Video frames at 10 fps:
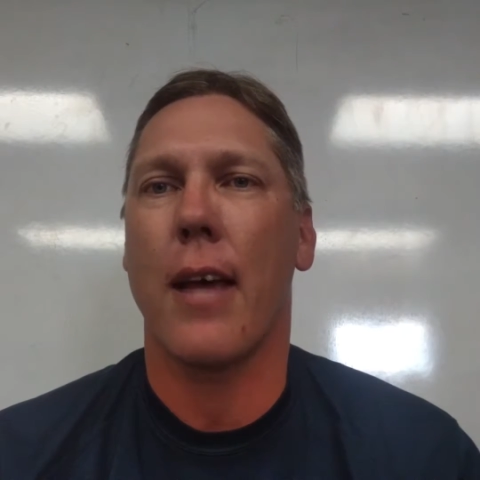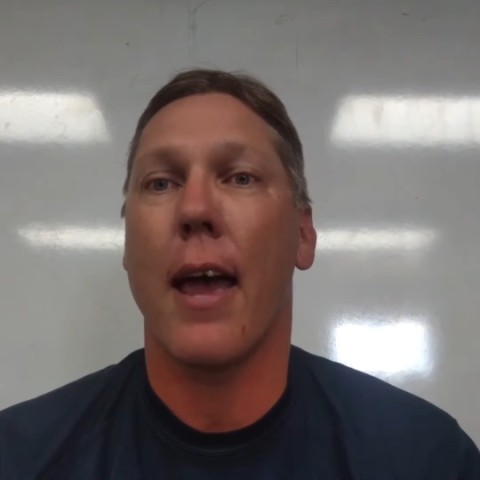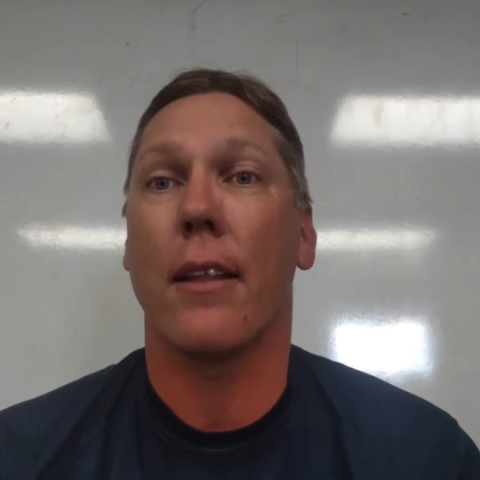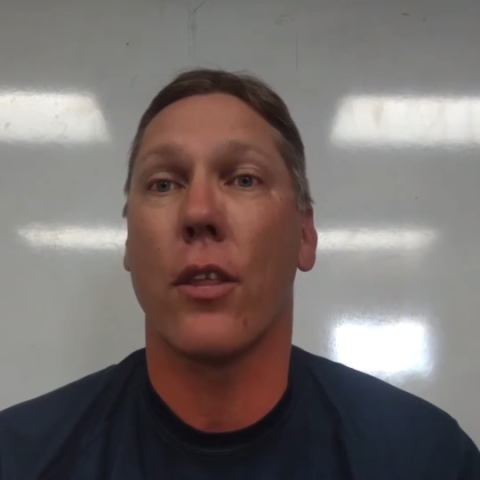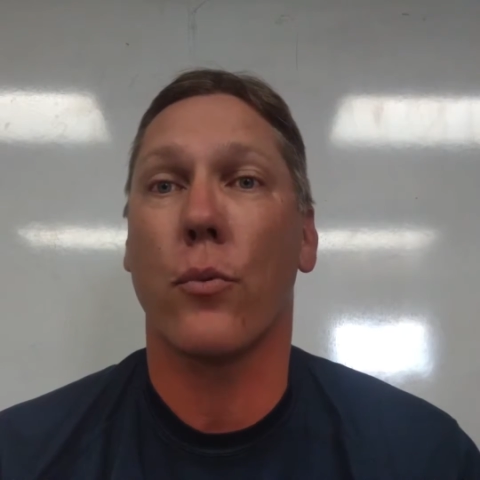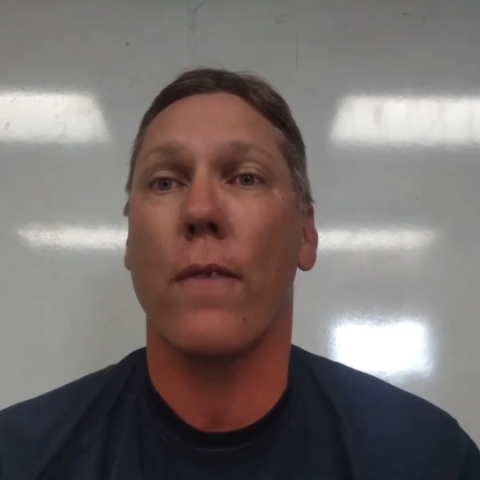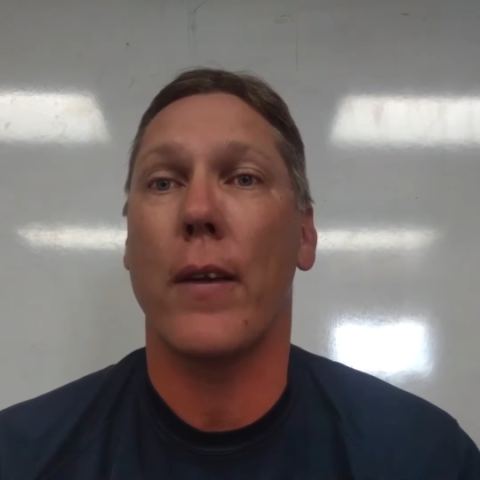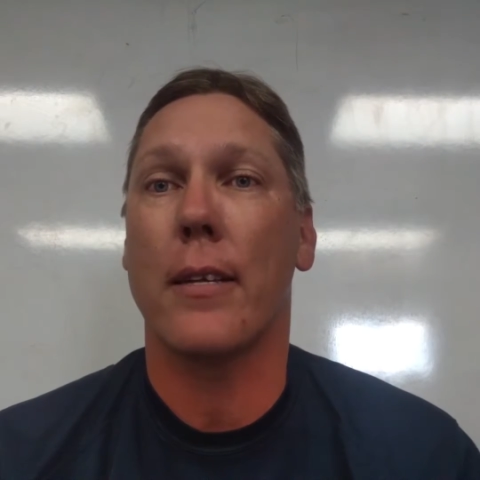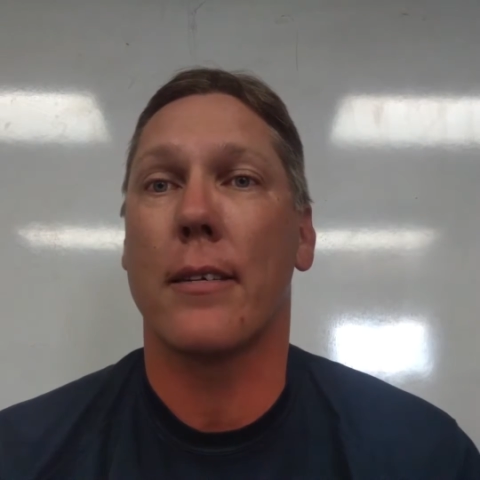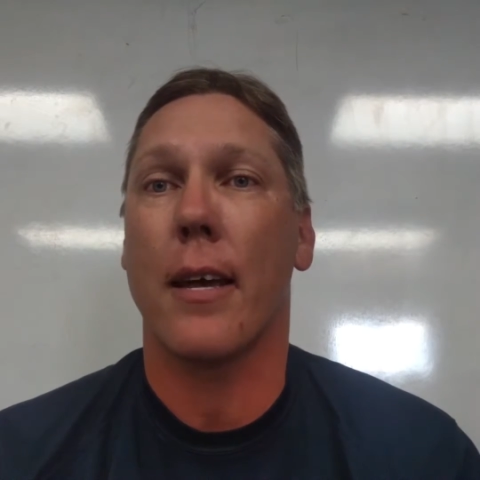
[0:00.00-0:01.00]
and the
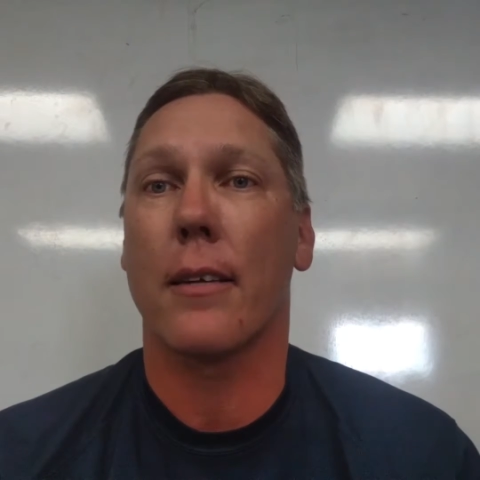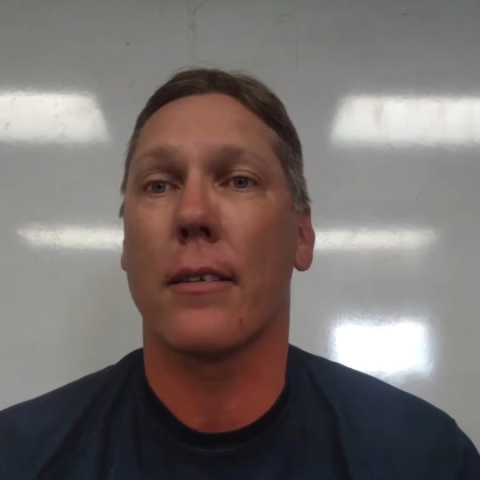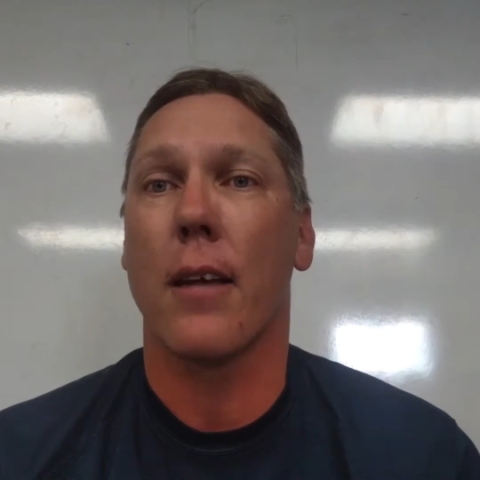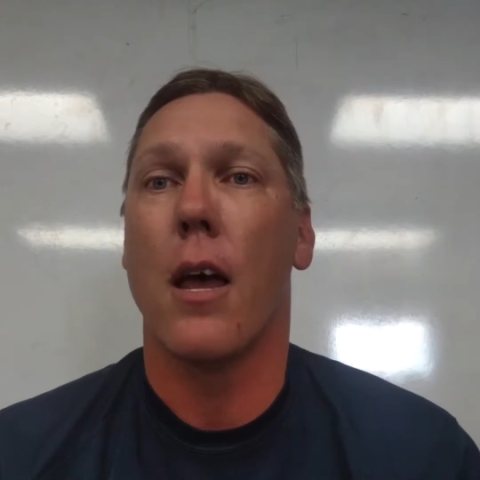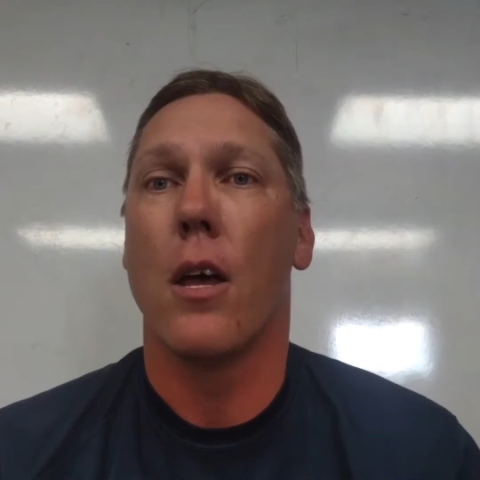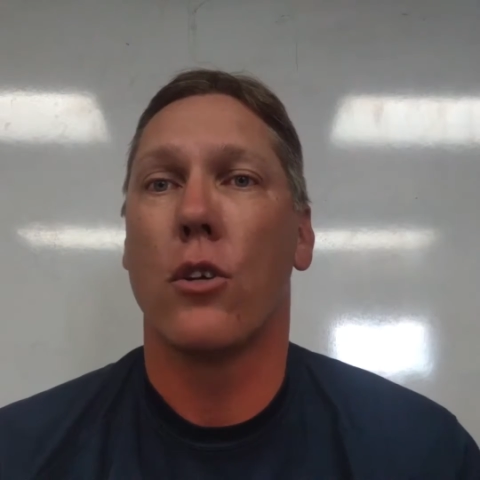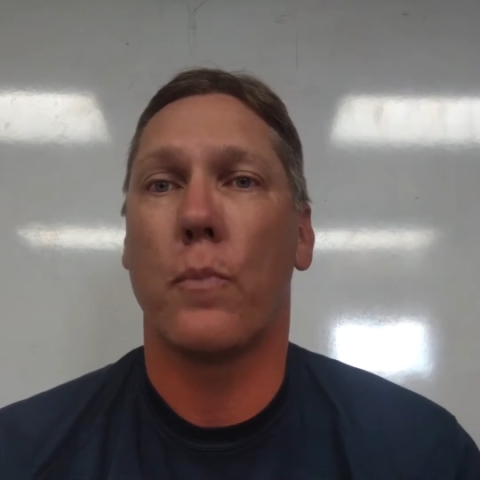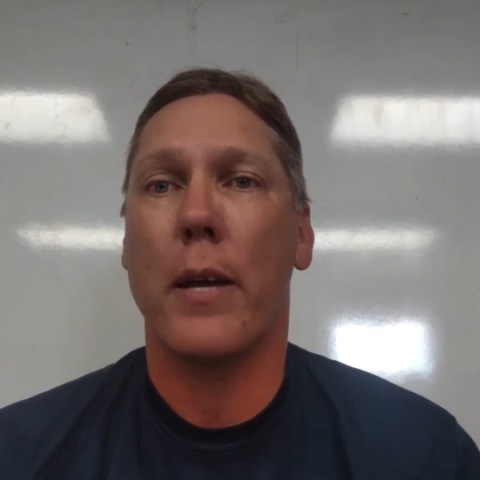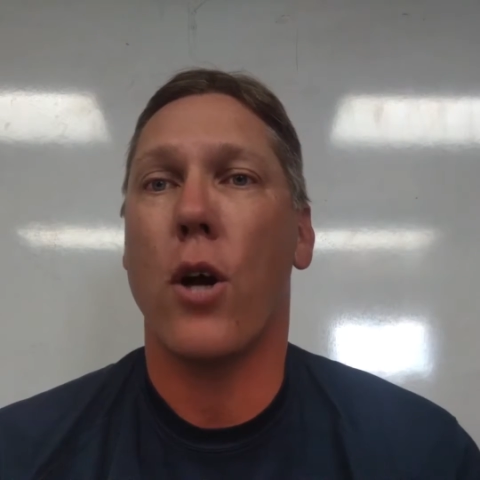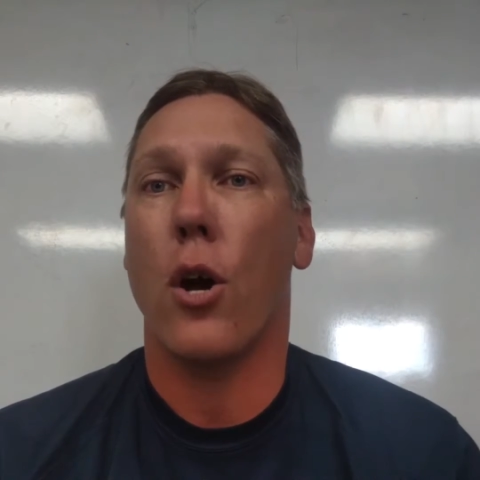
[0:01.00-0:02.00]
356
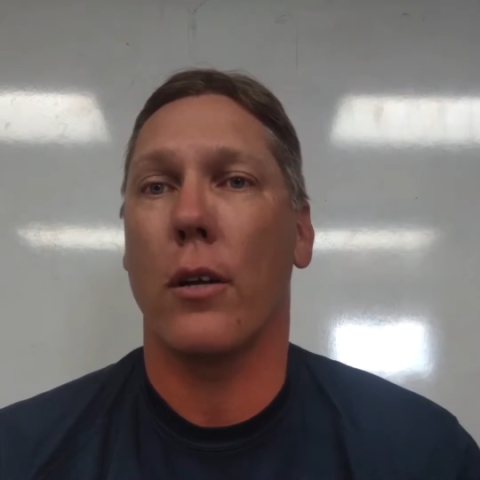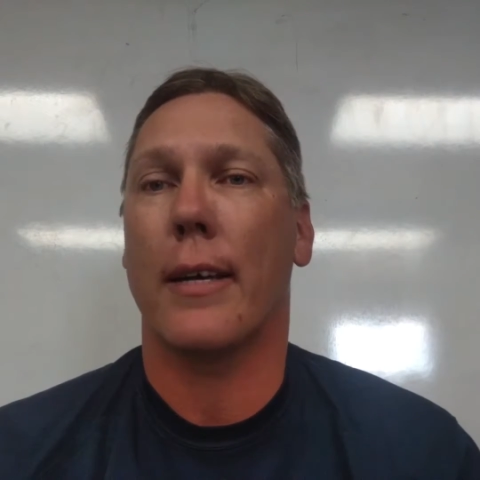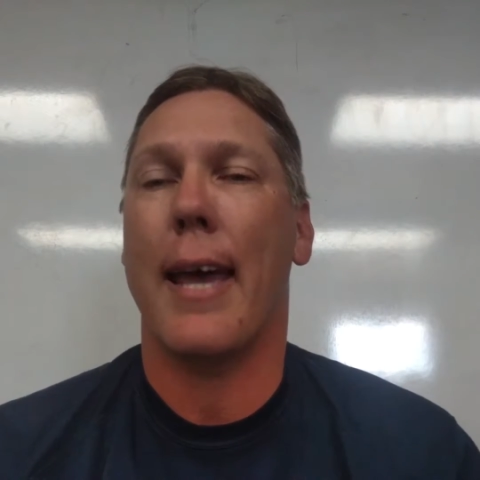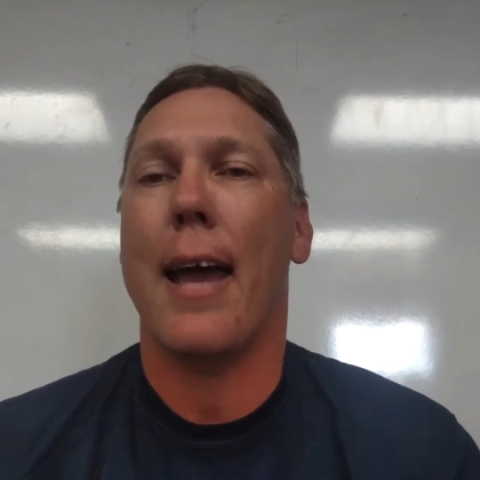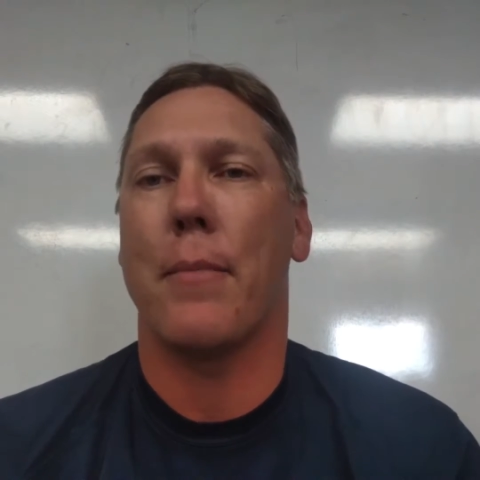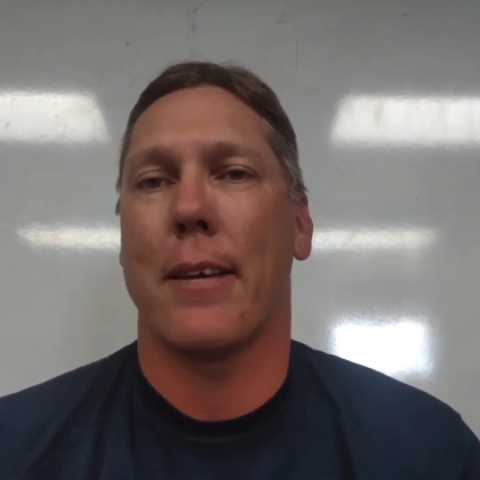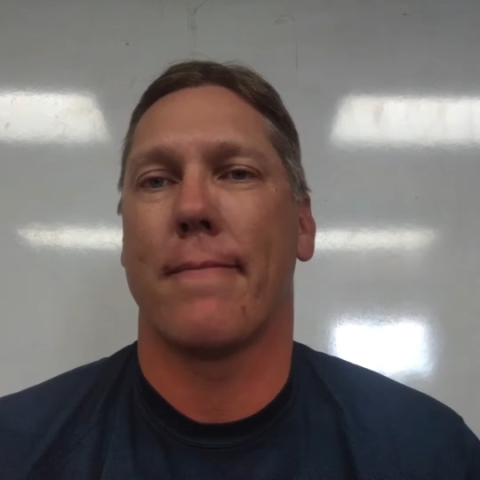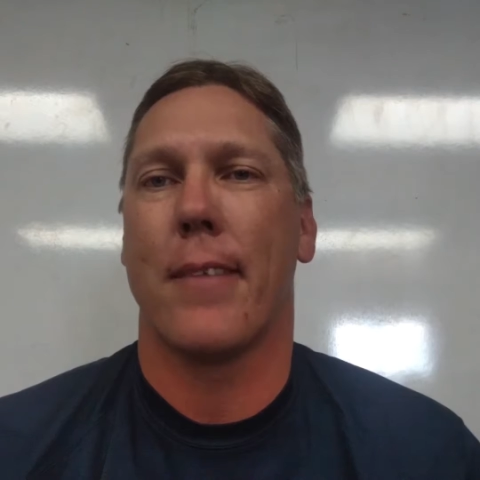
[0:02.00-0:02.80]
Speed and Hurdle Academy.